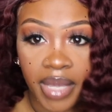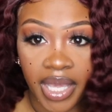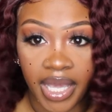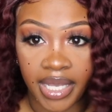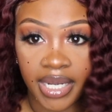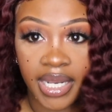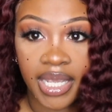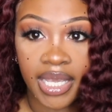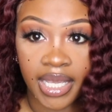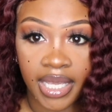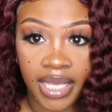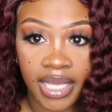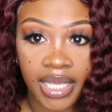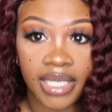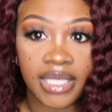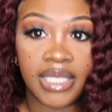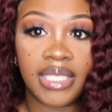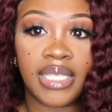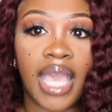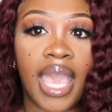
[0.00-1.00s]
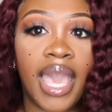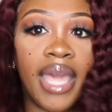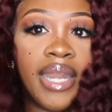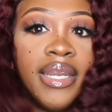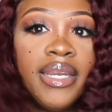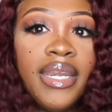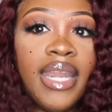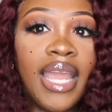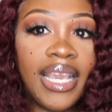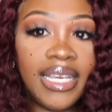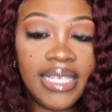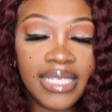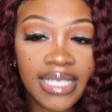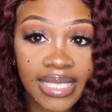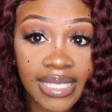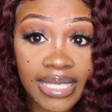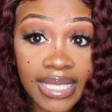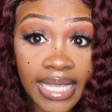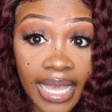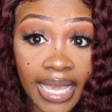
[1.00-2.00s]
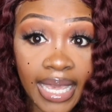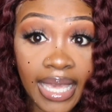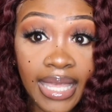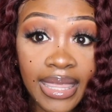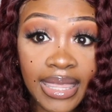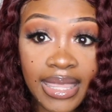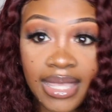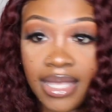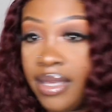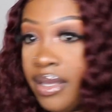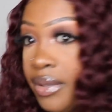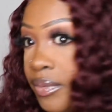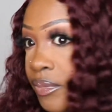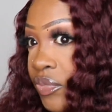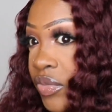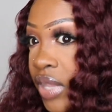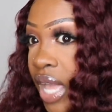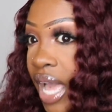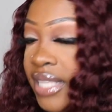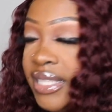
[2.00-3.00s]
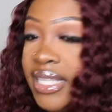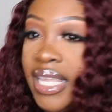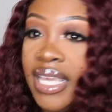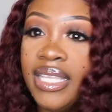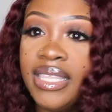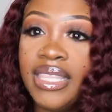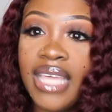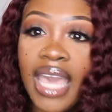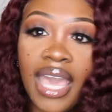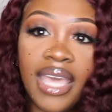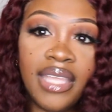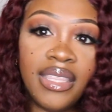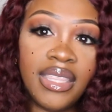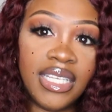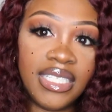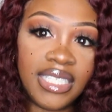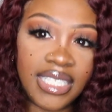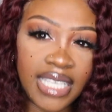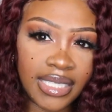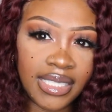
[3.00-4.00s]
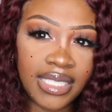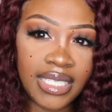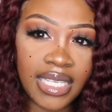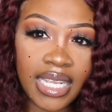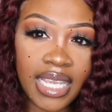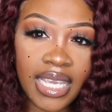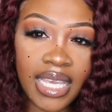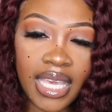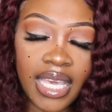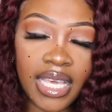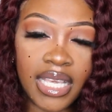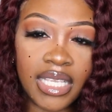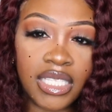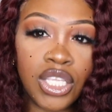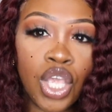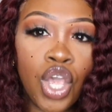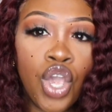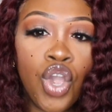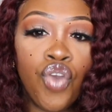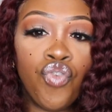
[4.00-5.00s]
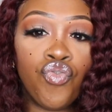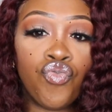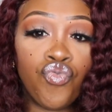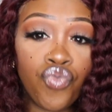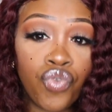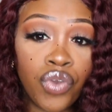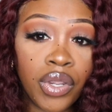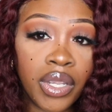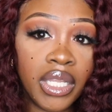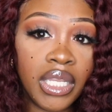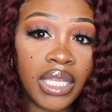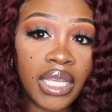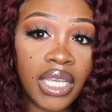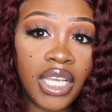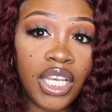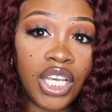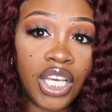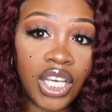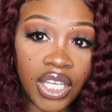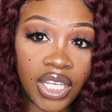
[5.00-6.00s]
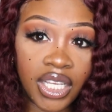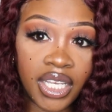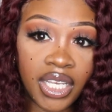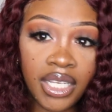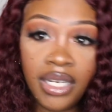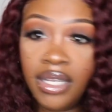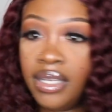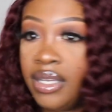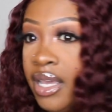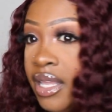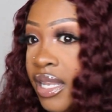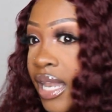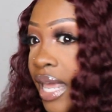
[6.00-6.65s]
it is at a nice length. I think that the density is really good.